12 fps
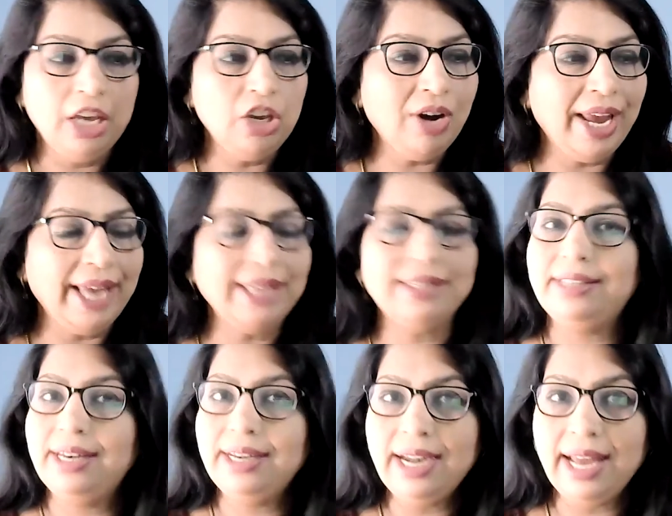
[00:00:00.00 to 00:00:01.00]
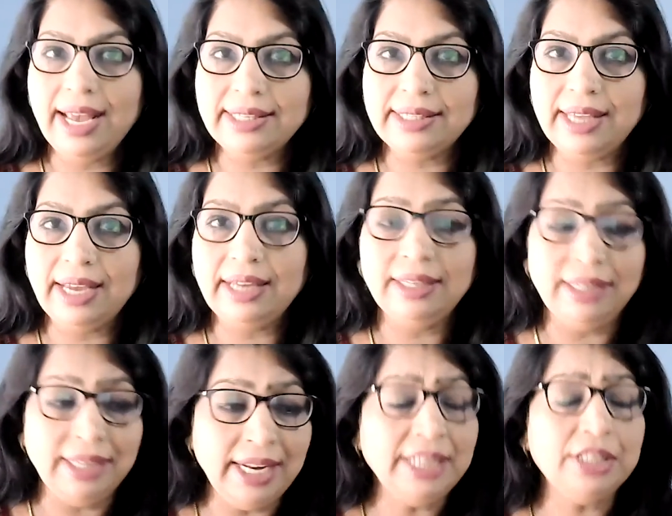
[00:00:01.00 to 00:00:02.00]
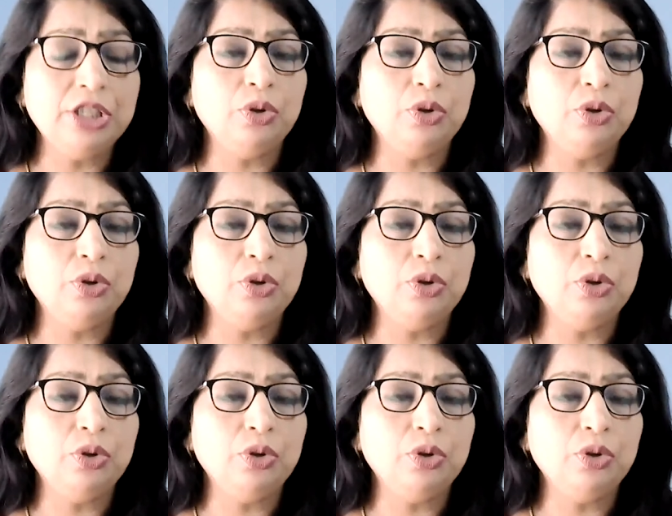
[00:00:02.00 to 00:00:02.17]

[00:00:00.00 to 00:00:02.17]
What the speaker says: Your extended essay needs